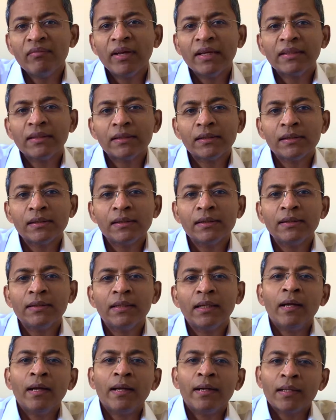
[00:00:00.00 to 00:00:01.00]
vessels,
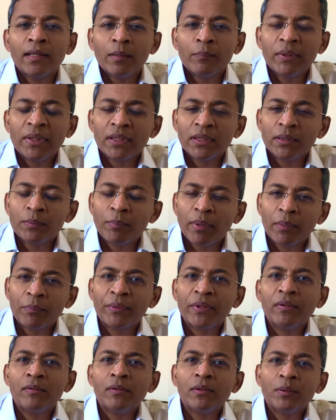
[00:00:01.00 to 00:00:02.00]
erythematous
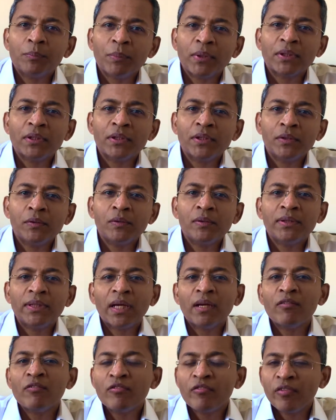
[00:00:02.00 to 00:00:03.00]
papules, pustules,
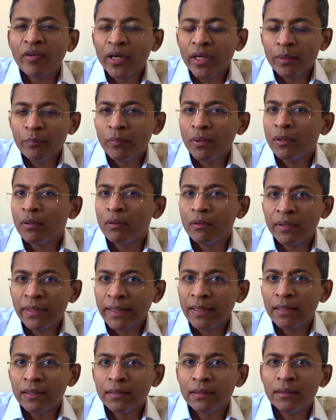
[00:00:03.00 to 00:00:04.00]
and phyma or
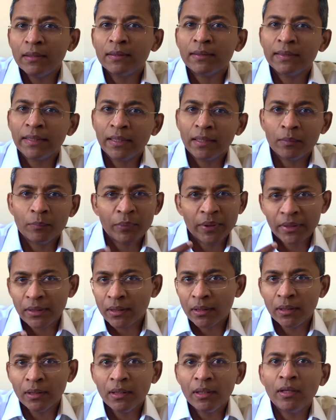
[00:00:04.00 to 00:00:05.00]
thickened skin,
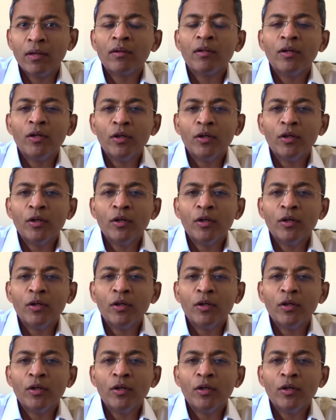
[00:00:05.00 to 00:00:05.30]
particularly on the